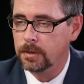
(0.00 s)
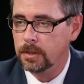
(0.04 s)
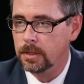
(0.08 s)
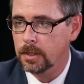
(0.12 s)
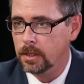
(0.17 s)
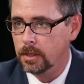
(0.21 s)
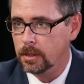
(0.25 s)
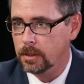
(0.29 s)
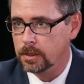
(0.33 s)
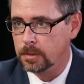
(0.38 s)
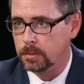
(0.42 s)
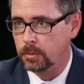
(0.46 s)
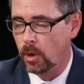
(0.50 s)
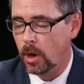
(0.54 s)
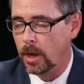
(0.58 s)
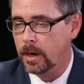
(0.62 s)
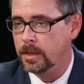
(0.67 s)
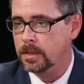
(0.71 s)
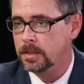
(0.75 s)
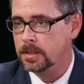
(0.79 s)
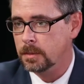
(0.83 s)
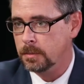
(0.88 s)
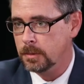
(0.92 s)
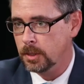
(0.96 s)
few years, brought
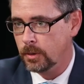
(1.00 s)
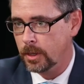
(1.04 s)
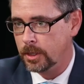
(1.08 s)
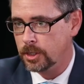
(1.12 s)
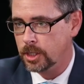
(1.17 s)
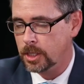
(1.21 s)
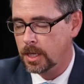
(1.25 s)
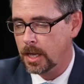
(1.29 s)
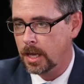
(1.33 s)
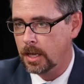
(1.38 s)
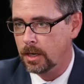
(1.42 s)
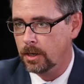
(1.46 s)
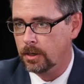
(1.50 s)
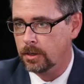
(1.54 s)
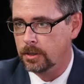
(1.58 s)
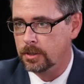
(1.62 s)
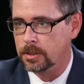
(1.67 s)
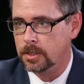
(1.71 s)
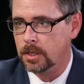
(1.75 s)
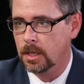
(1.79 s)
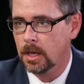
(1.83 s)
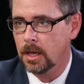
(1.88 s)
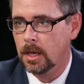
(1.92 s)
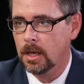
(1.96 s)
in some new
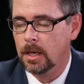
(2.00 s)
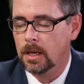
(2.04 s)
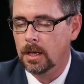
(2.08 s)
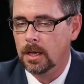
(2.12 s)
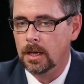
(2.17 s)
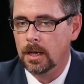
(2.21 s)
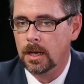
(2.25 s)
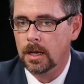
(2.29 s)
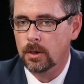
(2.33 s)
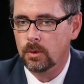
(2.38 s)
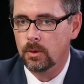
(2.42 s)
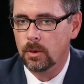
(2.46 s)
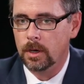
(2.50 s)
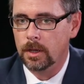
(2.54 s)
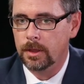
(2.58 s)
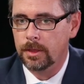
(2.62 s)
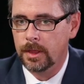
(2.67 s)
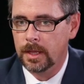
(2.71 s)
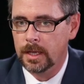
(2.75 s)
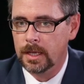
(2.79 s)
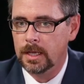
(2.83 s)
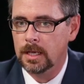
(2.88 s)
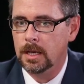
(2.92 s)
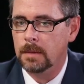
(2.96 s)
educators who are
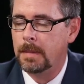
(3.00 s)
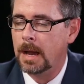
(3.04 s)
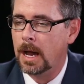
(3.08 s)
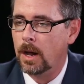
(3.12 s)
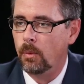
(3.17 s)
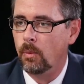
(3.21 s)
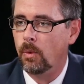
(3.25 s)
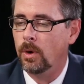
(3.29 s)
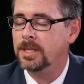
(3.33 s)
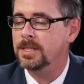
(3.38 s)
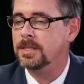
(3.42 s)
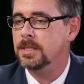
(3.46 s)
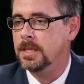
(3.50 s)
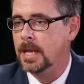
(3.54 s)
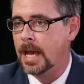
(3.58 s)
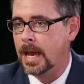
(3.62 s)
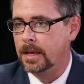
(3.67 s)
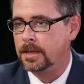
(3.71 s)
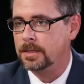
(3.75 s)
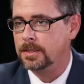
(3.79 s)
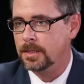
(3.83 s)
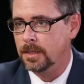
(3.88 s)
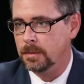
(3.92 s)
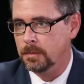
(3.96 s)
thinking about what's
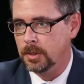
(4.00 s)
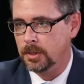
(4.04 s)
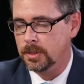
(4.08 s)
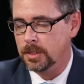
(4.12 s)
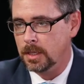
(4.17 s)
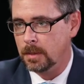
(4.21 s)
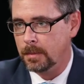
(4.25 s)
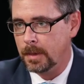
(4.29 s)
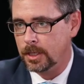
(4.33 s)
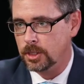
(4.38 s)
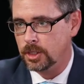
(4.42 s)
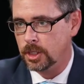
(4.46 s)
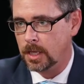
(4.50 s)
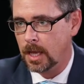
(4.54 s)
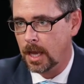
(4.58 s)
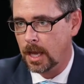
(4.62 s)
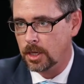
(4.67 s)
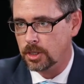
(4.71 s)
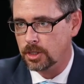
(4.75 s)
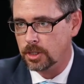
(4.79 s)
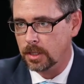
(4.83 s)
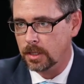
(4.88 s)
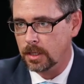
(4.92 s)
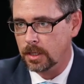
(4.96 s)
next in museum
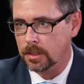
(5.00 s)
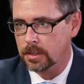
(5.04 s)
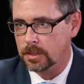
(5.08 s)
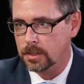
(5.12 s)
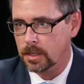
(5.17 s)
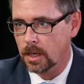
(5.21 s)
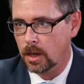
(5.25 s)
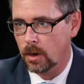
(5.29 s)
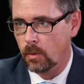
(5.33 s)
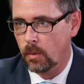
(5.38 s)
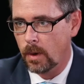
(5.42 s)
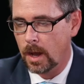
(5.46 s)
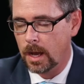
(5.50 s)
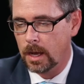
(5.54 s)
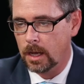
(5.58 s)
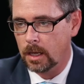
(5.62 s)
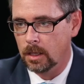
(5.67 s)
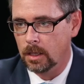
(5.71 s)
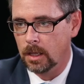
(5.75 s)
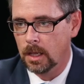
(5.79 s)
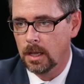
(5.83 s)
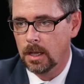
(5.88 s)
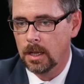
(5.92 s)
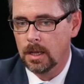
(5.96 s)
education. And so
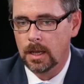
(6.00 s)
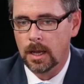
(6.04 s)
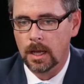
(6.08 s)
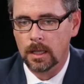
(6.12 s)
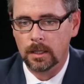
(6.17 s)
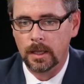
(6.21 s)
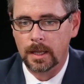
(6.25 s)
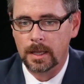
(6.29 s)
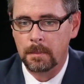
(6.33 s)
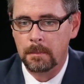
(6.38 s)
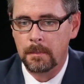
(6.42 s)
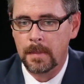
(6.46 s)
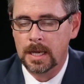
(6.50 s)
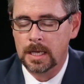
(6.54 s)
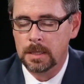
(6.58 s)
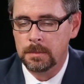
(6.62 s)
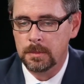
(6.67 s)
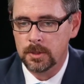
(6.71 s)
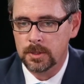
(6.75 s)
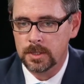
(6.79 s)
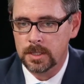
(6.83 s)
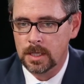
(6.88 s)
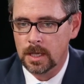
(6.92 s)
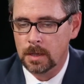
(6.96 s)
while, like many
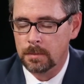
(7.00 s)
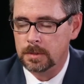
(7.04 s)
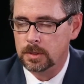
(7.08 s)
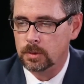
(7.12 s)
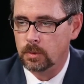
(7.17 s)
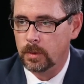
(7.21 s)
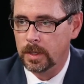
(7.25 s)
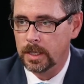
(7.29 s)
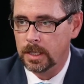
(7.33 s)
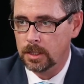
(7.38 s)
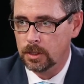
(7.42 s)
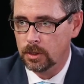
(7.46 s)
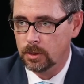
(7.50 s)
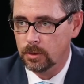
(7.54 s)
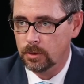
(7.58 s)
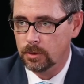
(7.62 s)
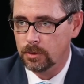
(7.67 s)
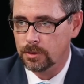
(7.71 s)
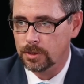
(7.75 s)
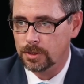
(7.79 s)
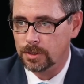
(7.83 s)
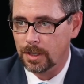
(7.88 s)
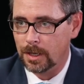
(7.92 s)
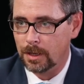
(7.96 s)
museums, we
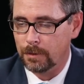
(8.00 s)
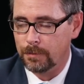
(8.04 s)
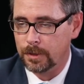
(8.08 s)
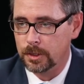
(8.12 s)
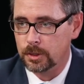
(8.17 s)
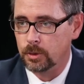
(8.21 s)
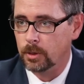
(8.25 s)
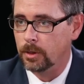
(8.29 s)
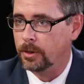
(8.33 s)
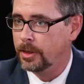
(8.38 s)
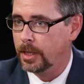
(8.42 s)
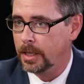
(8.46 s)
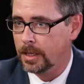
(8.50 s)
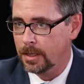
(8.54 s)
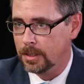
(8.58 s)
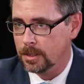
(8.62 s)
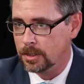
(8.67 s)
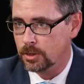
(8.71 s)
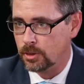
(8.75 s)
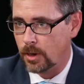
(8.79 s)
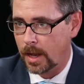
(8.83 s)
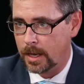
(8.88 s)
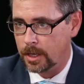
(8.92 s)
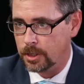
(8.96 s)
use visual thinking
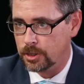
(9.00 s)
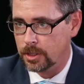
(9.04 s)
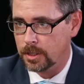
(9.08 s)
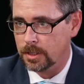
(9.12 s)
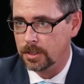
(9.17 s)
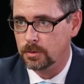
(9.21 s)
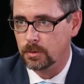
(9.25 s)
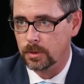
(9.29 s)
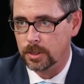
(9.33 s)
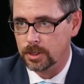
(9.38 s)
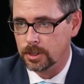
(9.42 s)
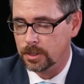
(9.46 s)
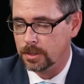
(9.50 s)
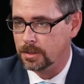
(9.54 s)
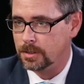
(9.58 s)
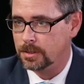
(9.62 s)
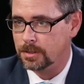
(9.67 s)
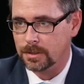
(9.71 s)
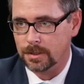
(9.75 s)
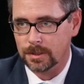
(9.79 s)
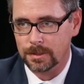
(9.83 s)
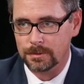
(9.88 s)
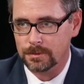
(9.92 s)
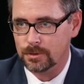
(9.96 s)
strategies, which
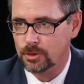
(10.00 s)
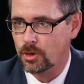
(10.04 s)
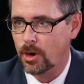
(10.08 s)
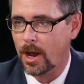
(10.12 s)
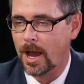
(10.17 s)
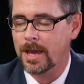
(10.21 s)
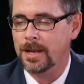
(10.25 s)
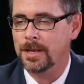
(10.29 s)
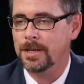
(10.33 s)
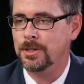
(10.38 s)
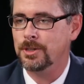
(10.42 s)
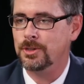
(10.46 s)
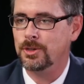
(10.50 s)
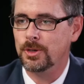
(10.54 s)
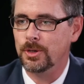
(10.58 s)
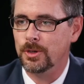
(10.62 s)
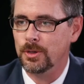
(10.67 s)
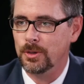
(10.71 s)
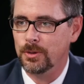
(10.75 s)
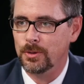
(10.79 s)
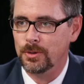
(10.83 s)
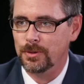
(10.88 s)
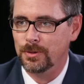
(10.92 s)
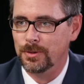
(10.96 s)
is the tried and
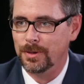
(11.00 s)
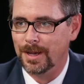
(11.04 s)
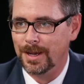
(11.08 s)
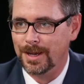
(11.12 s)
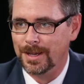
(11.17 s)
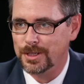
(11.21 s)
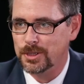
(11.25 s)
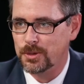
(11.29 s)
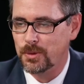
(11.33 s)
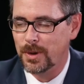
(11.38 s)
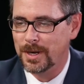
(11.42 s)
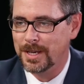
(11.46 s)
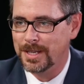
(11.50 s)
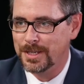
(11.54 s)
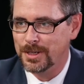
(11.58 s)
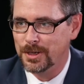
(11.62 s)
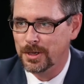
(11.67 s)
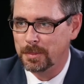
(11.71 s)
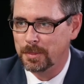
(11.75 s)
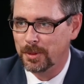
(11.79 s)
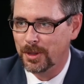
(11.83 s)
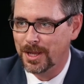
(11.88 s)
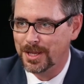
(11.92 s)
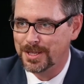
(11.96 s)
true
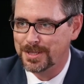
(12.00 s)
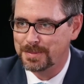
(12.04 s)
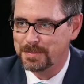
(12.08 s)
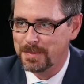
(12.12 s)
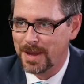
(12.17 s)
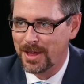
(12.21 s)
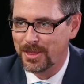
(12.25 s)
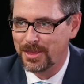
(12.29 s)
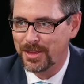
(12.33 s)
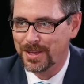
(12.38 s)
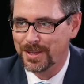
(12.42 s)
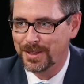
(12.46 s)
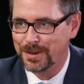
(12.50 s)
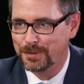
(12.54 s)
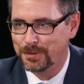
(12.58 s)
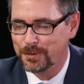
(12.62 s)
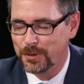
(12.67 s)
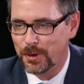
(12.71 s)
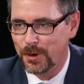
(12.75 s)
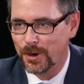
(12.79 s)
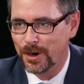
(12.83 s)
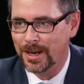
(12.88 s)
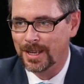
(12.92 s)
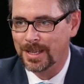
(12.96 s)
20-year-plus method
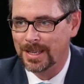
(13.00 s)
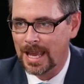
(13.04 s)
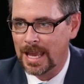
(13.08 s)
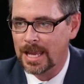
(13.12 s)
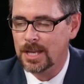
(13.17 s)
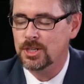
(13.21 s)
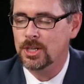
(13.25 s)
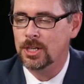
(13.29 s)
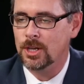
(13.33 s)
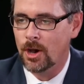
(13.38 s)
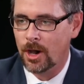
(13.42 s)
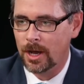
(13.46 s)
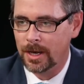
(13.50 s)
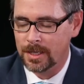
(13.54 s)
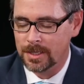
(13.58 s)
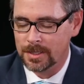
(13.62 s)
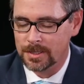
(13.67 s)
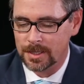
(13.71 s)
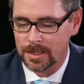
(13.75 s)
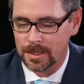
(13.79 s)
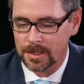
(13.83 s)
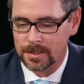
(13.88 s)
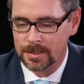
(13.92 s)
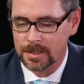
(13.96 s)
for engaging
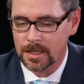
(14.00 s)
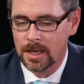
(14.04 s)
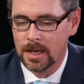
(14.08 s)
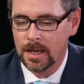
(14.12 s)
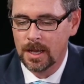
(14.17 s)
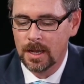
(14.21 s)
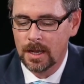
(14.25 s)
audiences,